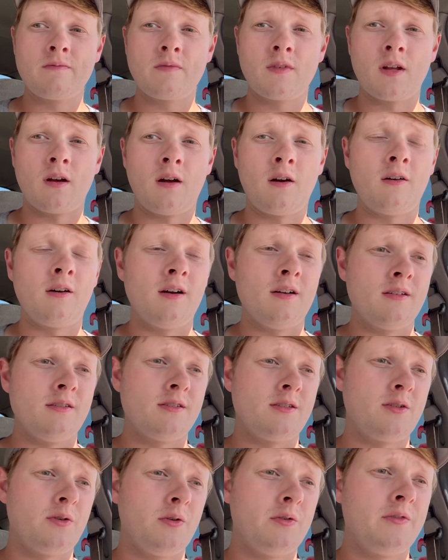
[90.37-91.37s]
All right,
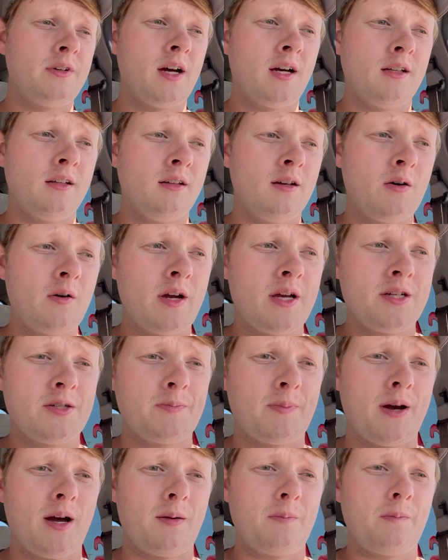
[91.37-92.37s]
so we've got low
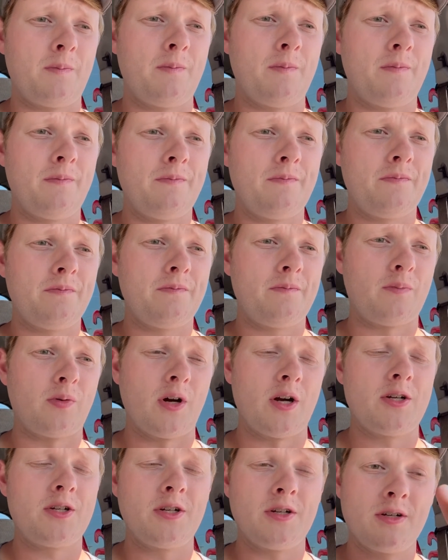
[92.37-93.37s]
H-pop
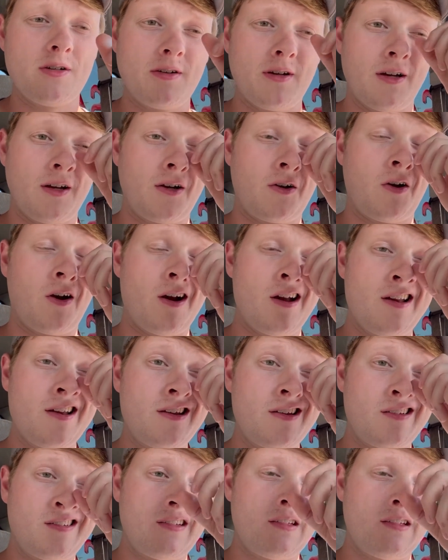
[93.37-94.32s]
pressure at crank.